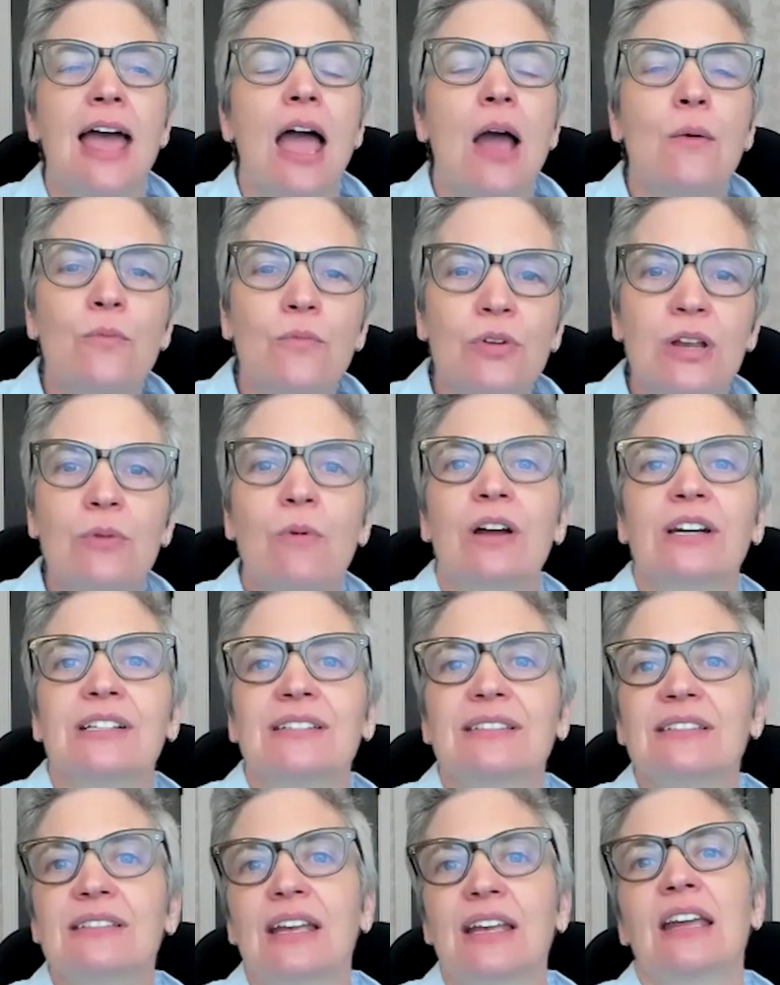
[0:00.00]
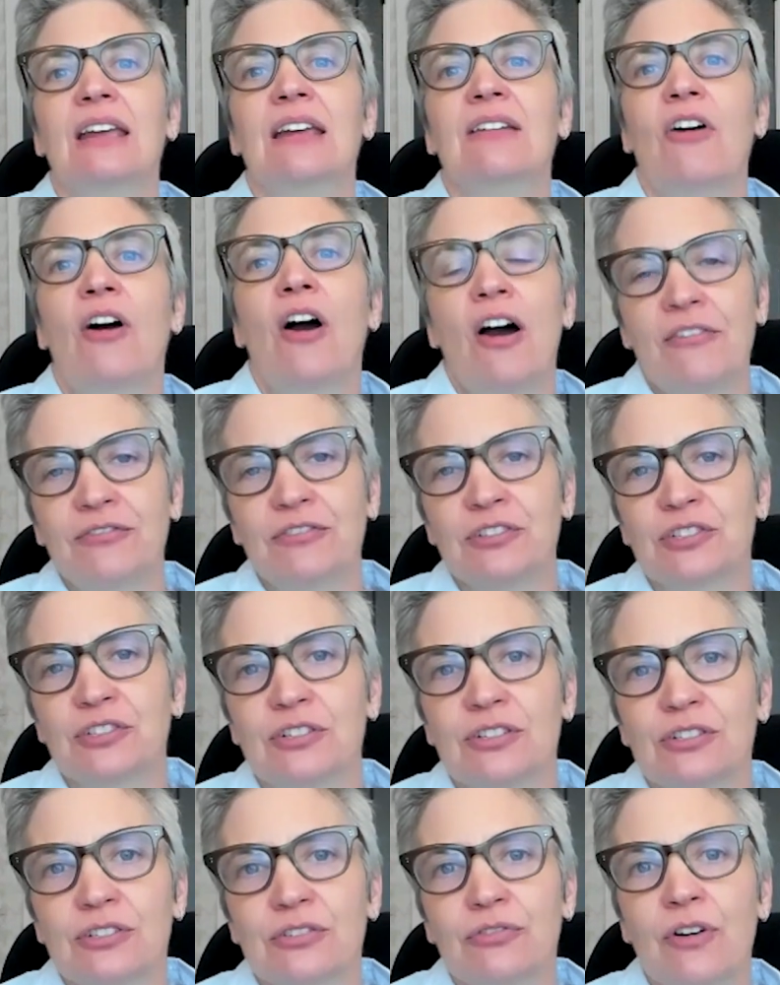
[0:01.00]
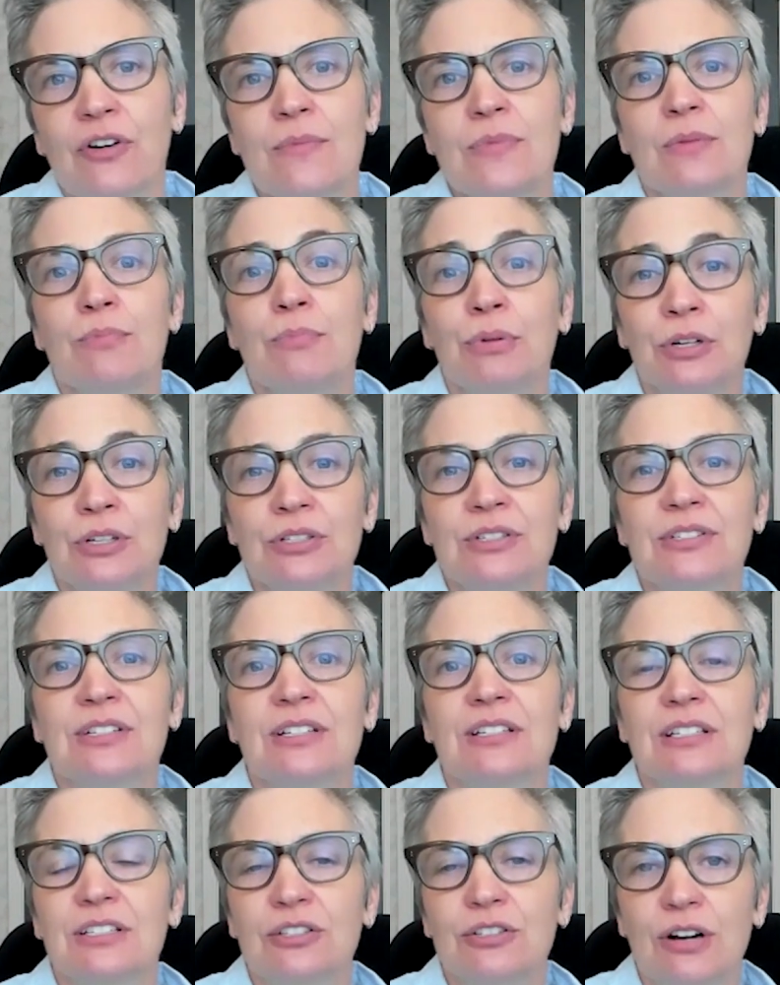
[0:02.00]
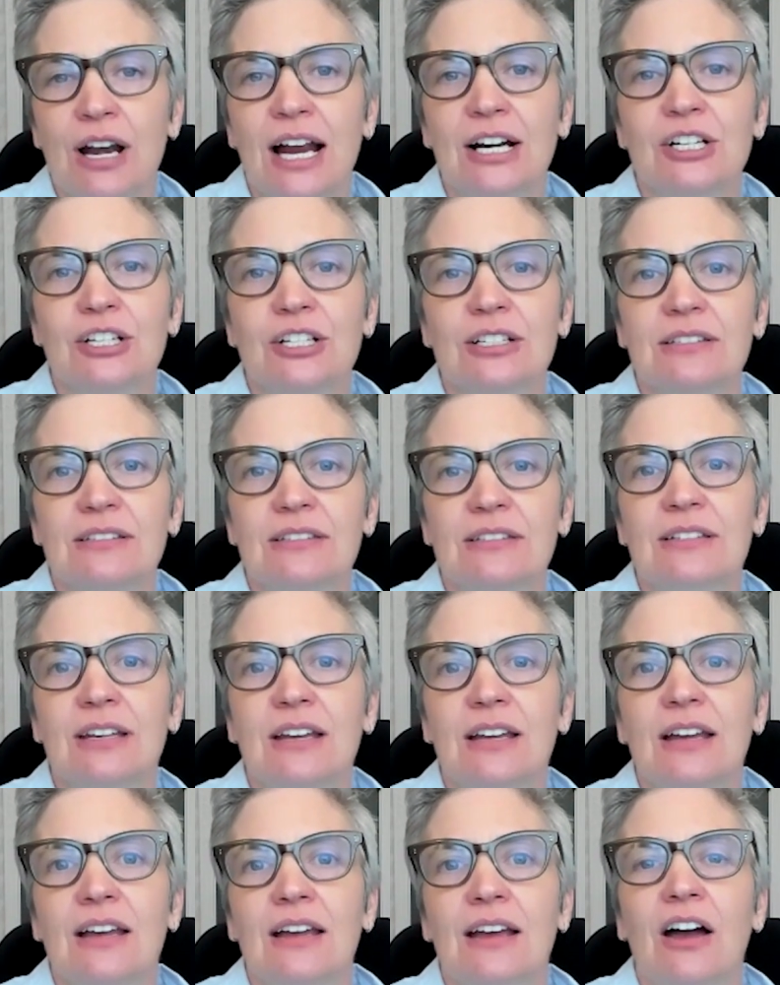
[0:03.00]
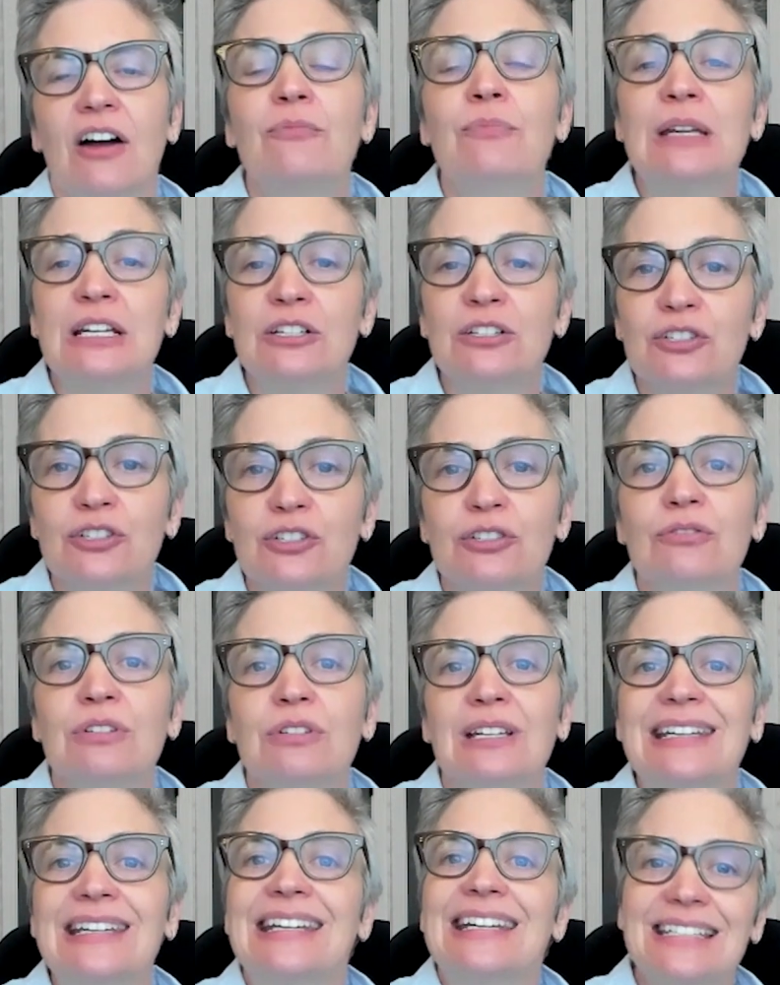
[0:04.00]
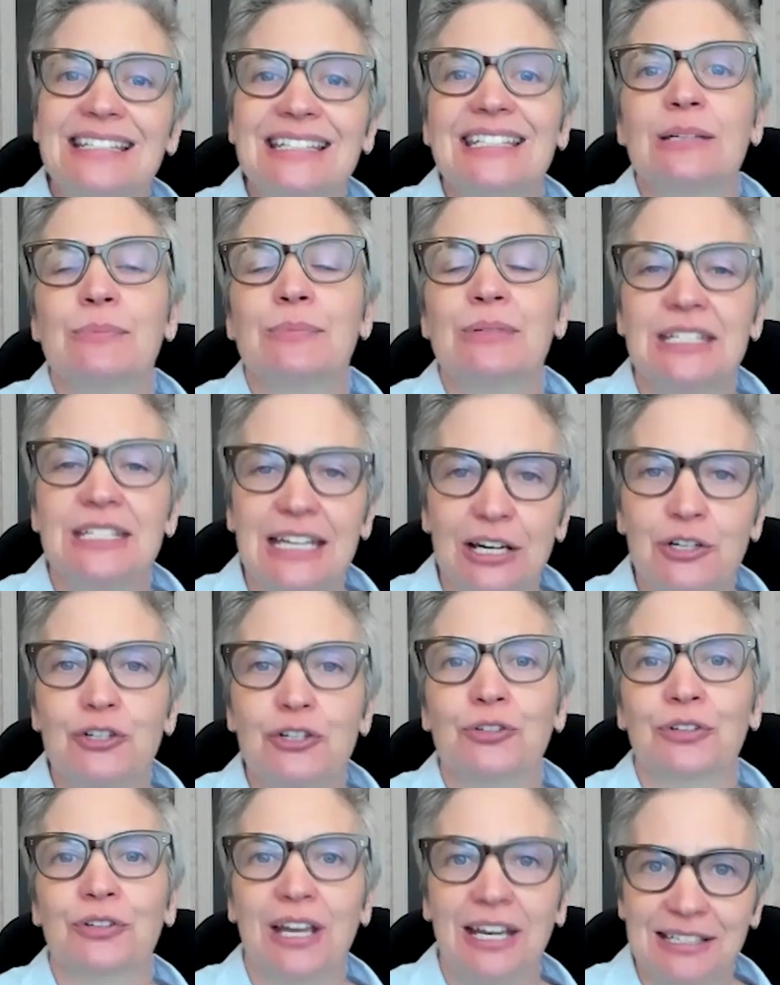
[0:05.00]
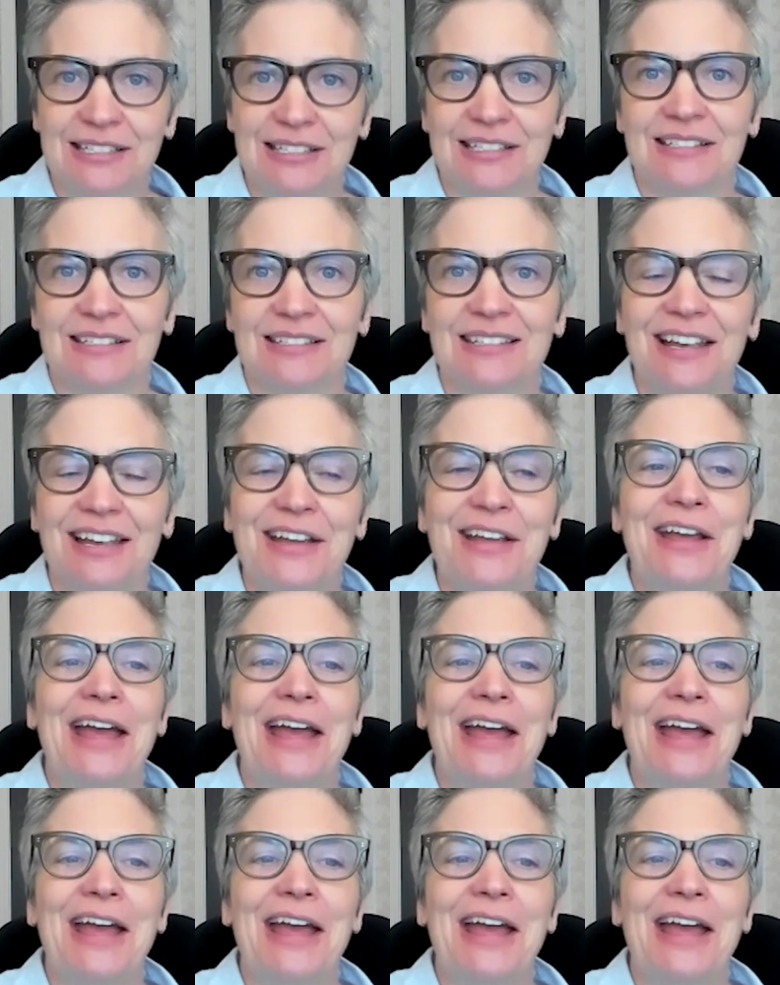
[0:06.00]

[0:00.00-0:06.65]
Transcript: And we want to save officers from the burdens and distractions of being sued in insubstantial cases.